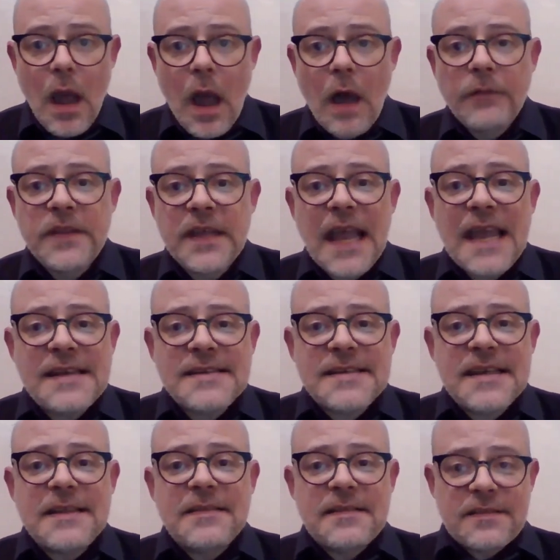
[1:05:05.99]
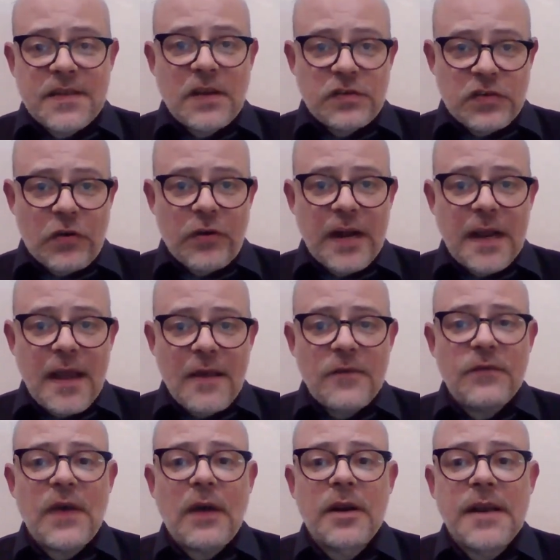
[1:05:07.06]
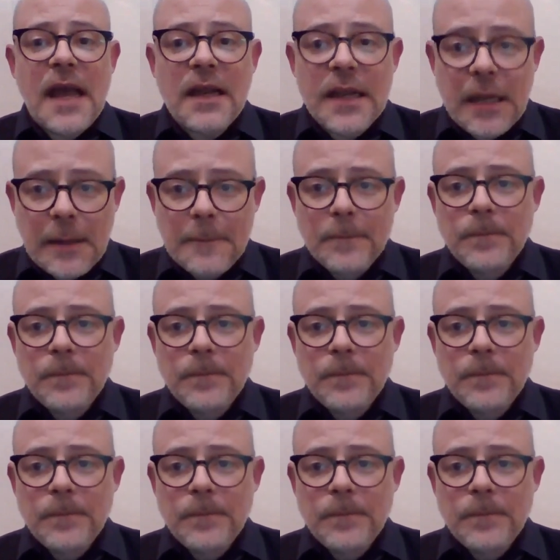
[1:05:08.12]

of the 18th century, Farinelli.